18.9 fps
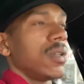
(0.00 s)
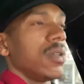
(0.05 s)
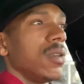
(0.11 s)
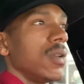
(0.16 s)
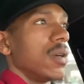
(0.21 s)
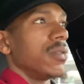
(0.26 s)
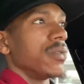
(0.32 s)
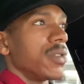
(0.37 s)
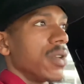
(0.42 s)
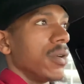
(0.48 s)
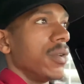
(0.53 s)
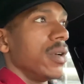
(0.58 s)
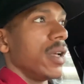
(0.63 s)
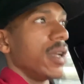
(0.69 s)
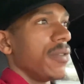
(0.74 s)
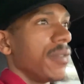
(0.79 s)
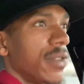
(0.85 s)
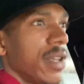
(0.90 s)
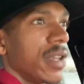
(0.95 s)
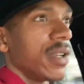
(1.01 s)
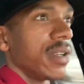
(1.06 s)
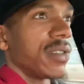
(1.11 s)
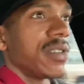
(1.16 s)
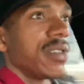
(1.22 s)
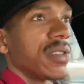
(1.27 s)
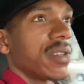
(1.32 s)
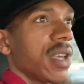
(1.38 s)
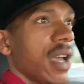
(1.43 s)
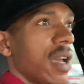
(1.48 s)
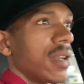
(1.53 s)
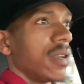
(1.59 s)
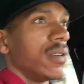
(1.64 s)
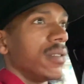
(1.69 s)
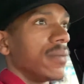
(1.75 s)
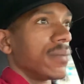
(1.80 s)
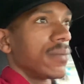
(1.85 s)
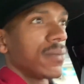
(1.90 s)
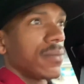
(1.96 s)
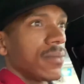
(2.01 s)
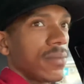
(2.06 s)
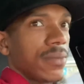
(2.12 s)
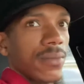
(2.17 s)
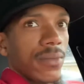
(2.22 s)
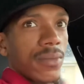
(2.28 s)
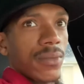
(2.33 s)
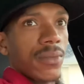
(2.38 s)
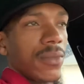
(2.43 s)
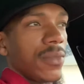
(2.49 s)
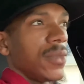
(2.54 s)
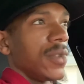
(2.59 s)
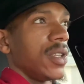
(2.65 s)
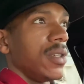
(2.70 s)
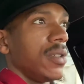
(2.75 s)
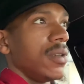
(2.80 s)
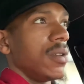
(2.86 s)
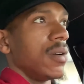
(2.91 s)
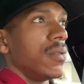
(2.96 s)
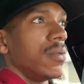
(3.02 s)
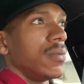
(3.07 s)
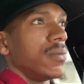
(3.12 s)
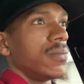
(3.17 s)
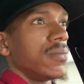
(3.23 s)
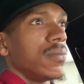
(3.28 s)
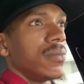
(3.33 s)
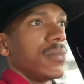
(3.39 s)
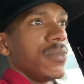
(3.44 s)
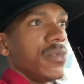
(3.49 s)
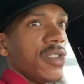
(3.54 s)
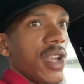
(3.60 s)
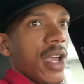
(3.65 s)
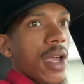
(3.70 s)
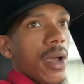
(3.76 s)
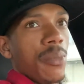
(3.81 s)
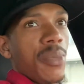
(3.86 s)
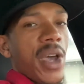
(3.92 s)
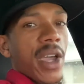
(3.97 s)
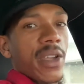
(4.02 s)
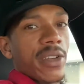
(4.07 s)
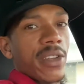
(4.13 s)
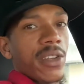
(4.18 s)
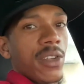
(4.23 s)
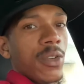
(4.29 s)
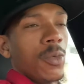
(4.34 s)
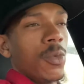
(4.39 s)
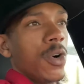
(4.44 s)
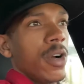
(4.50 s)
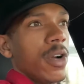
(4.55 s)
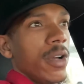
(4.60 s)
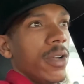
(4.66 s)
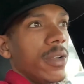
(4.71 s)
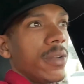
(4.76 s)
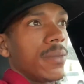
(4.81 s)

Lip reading: you know, so everything is just kind of, you know, jam-packed into one.